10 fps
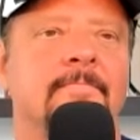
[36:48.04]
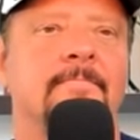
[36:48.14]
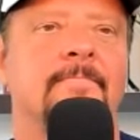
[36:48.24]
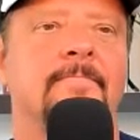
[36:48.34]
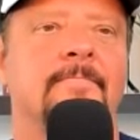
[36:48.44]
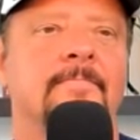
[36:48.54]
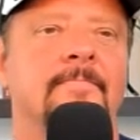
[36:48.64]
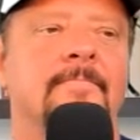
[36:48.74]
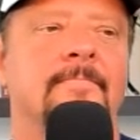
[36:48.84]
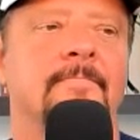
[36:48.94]

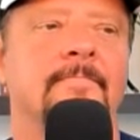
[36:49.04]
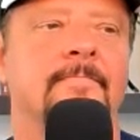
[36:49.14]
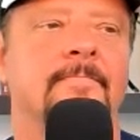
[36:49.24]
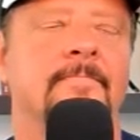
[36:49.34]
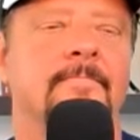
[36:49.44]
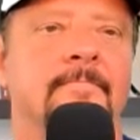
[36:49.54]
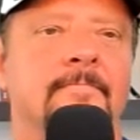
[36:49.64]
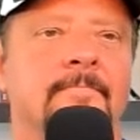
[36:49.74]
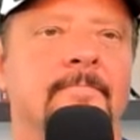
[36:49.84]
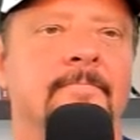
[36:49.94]

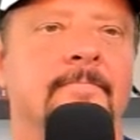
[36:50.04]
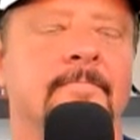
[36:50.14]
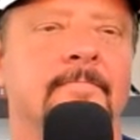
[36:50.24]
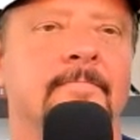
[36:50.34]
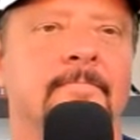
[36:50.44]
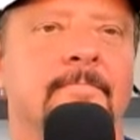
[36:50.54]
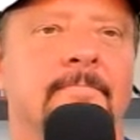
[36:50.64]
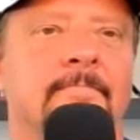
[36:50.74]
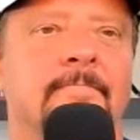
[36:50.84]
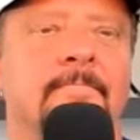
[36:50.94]

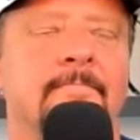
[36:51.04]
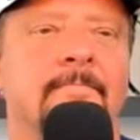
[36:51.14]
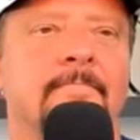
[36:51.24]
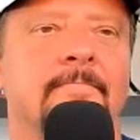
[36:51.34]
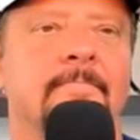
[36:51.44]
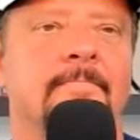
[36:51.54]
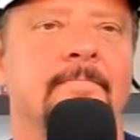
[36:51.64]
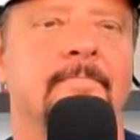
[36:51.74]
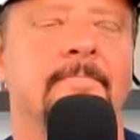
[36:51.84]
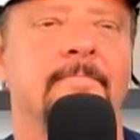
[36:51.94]

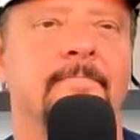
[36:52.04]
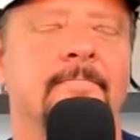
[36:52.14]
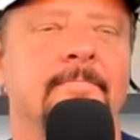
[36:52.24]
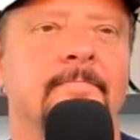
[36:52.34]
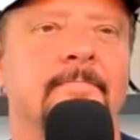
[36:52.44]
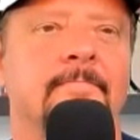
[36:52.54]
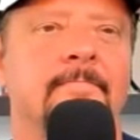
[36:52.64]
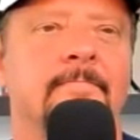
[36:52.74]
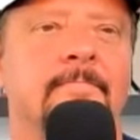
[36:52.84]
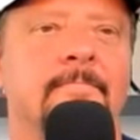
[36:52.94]

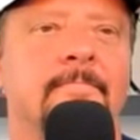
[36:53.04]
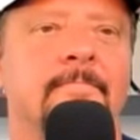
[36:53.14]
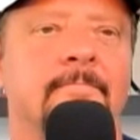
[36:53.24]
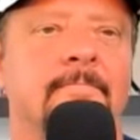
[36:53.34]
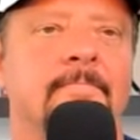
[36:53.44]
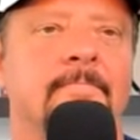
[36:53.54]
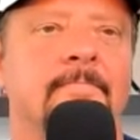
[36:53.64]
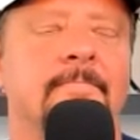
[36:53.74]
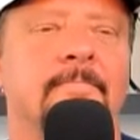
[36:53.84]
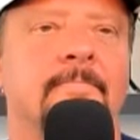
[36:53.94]

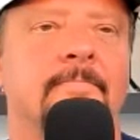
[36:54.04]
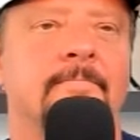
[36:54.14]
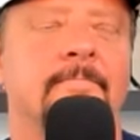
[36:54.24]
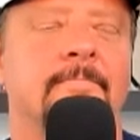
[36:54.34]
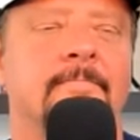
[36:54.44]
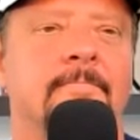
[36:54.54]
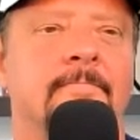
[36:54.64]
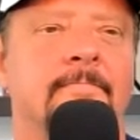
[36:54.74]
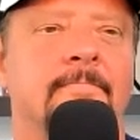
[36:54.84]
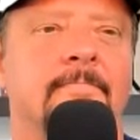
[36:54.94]

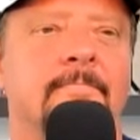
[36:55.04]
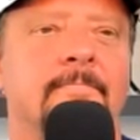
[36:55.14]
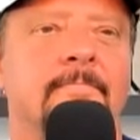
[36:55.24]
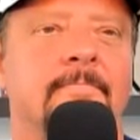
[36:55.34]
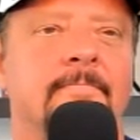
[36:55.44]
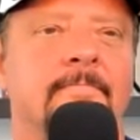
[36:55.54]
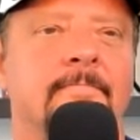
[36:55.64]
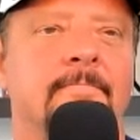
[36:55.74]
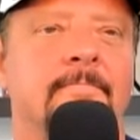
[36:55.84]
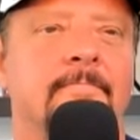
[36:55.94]
[no speech]